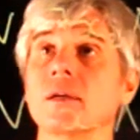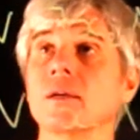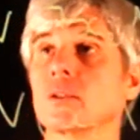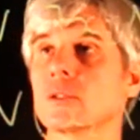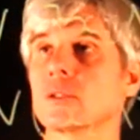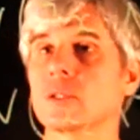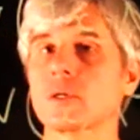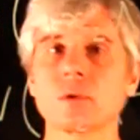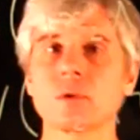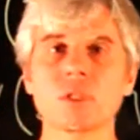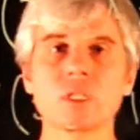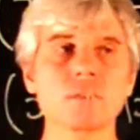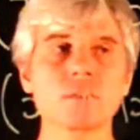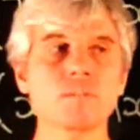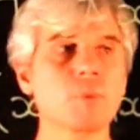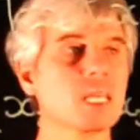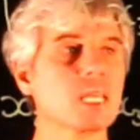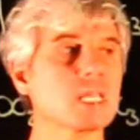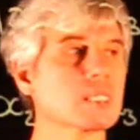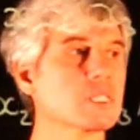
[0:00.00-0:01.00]
So this
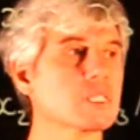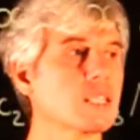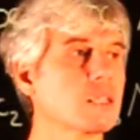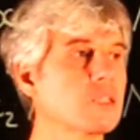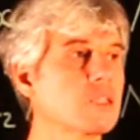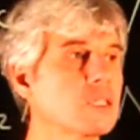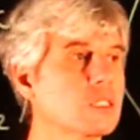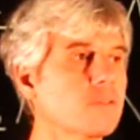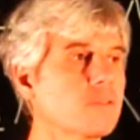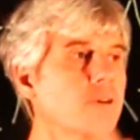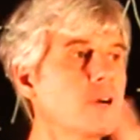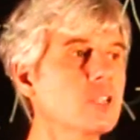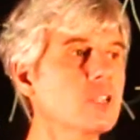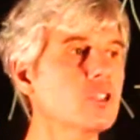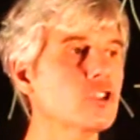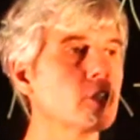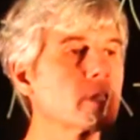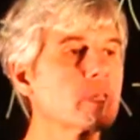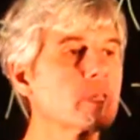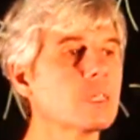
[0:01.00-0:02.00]
means that this
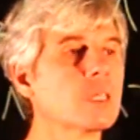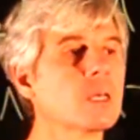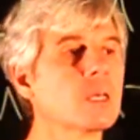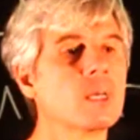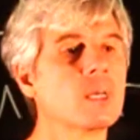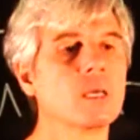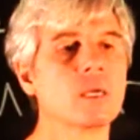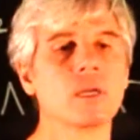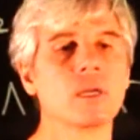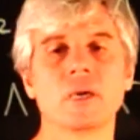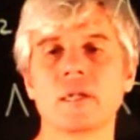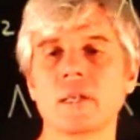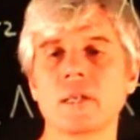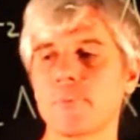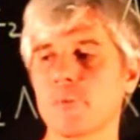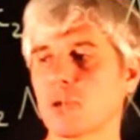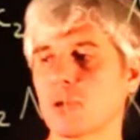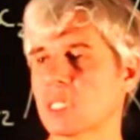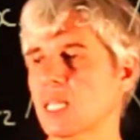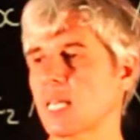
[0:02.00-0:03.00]
function
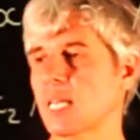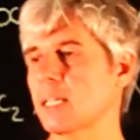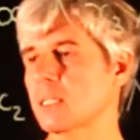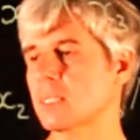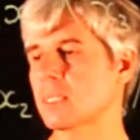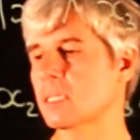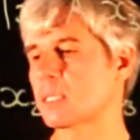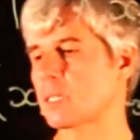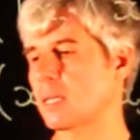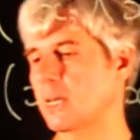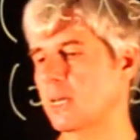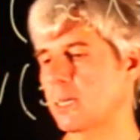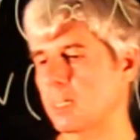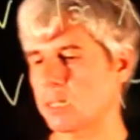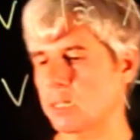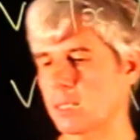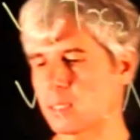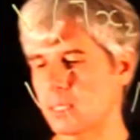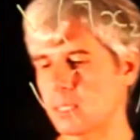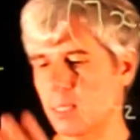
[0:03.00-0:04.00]
represents
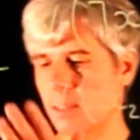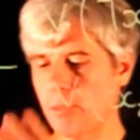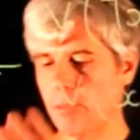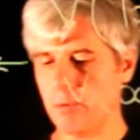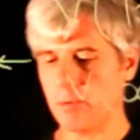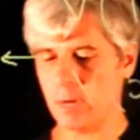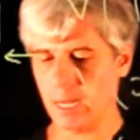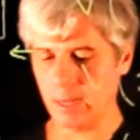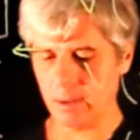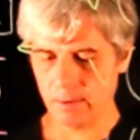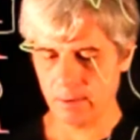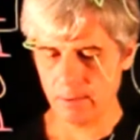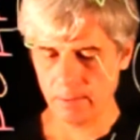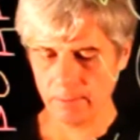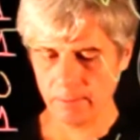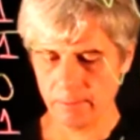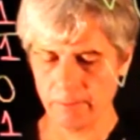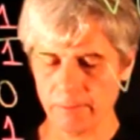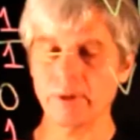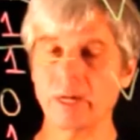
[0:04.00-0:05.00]
Z3
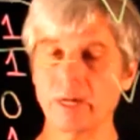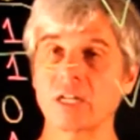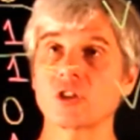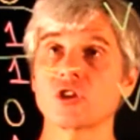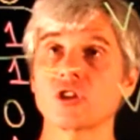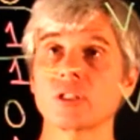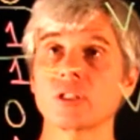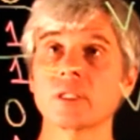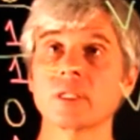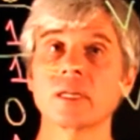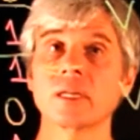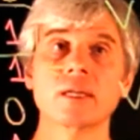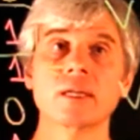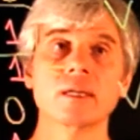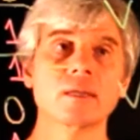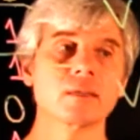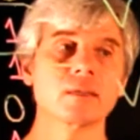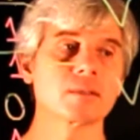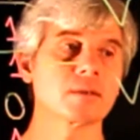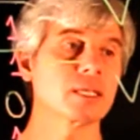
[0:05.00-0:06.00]
function,
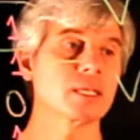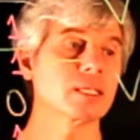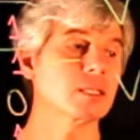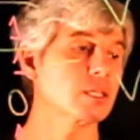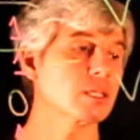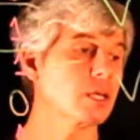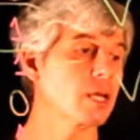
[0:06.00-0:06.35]
right?